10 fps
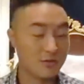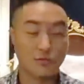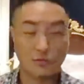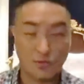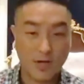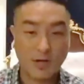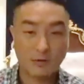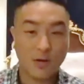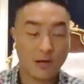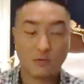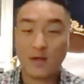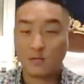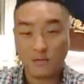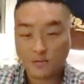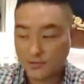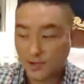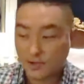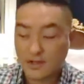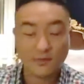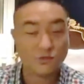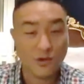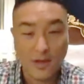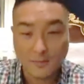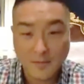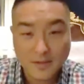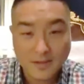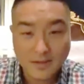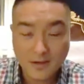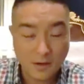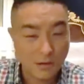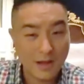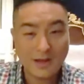I'm telling you, rain, rain, rain. We saw yesterday.